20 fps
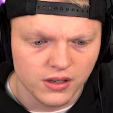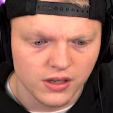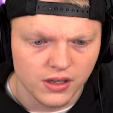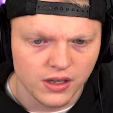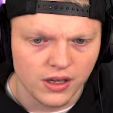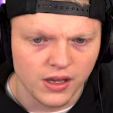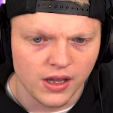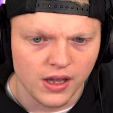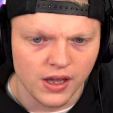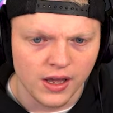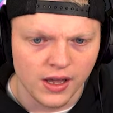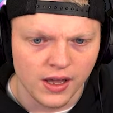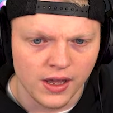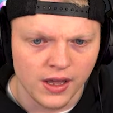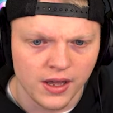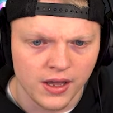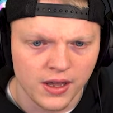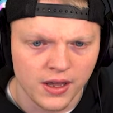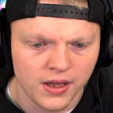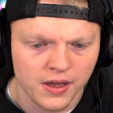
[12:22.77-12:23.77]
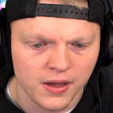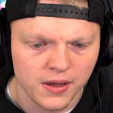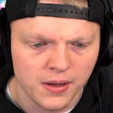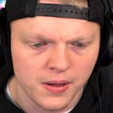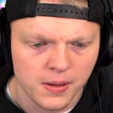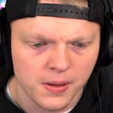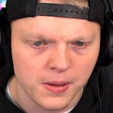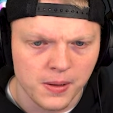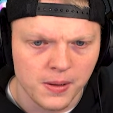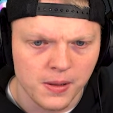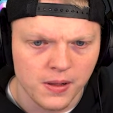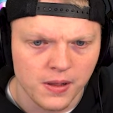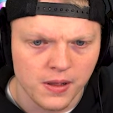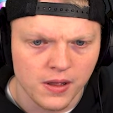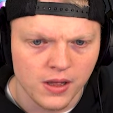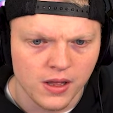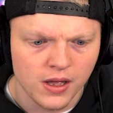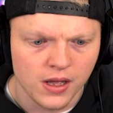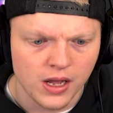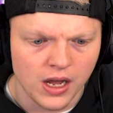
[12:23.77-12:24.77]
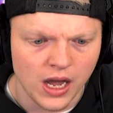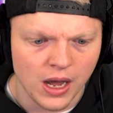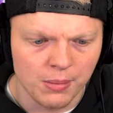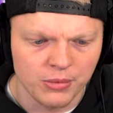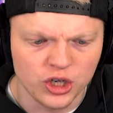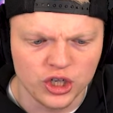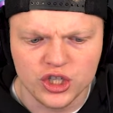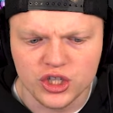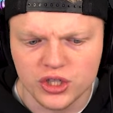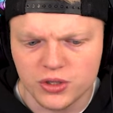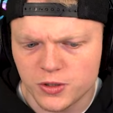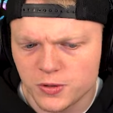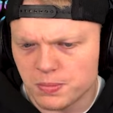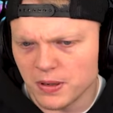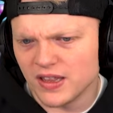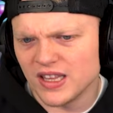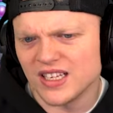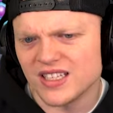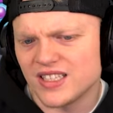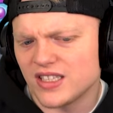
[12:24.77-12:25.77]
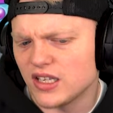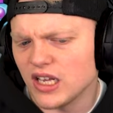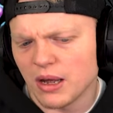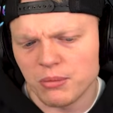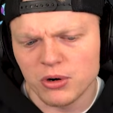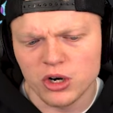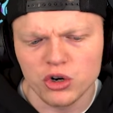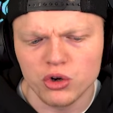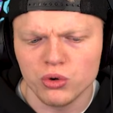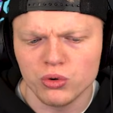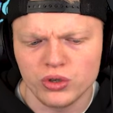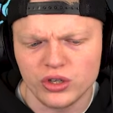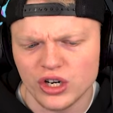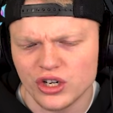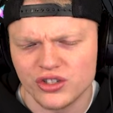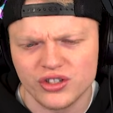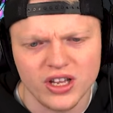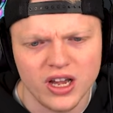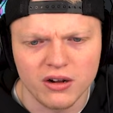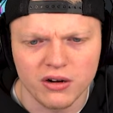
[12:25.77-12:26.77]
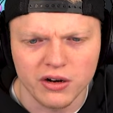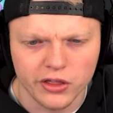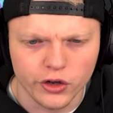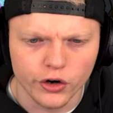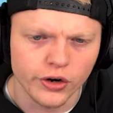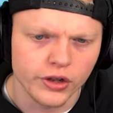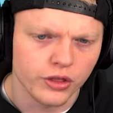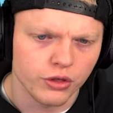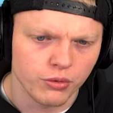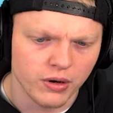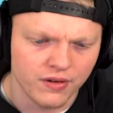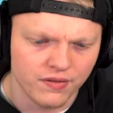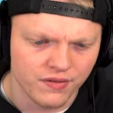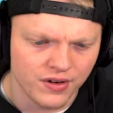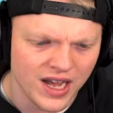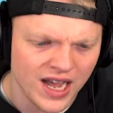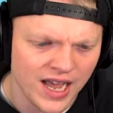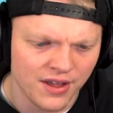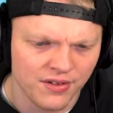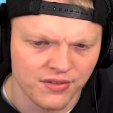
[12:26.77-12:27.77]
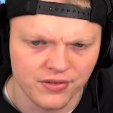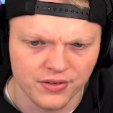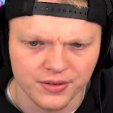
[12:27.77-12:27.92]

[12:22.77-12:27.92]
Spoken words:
Okay. I'm gonna just spin this. I'm gonna do just down to 33.5.